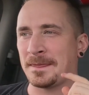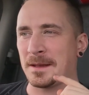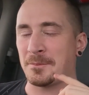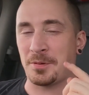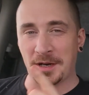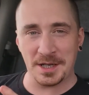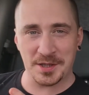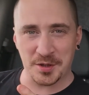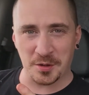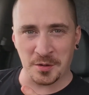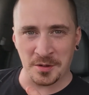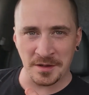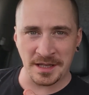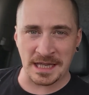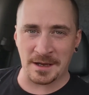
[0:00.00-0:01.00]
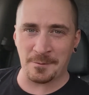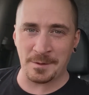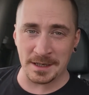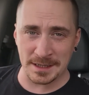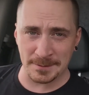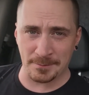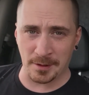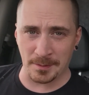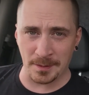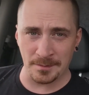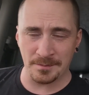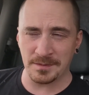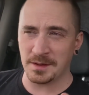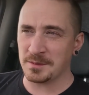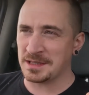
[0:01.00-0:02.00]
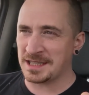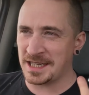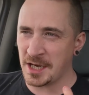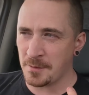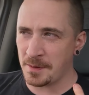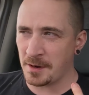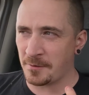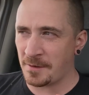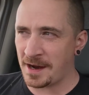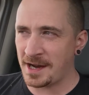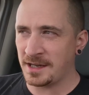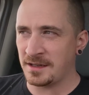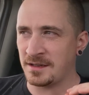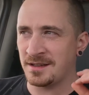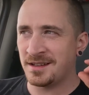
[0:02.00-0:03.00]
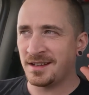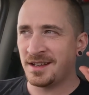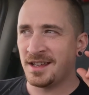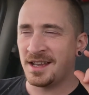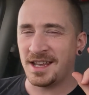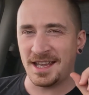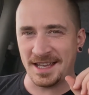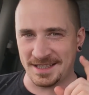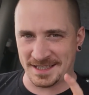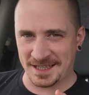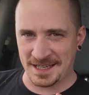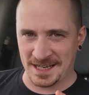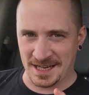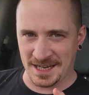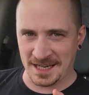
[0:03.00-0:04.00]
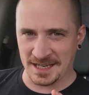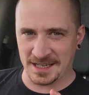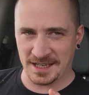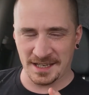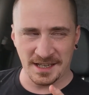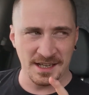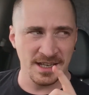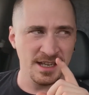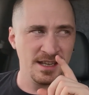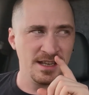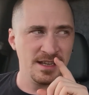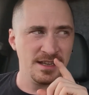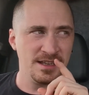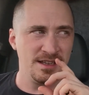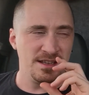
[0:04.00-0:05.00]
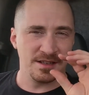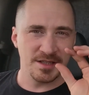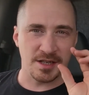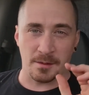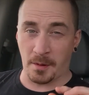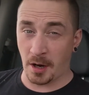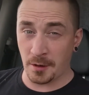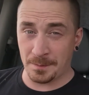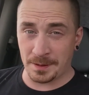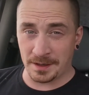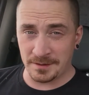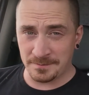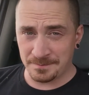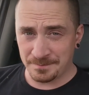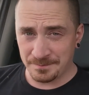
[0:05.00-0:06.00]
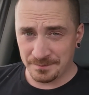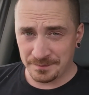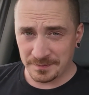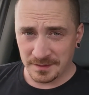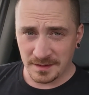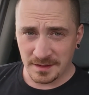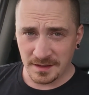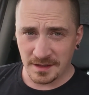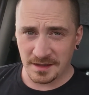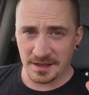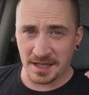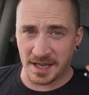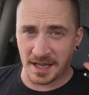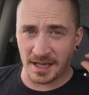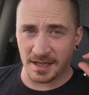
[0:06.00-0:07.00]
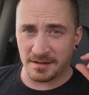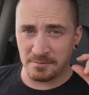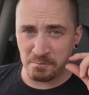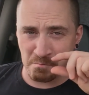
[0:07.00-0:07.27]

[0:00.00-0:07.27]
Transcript: Pretty sure that fixed the problem. There was a little bit of rain. It didn't leak. So I'm hoping that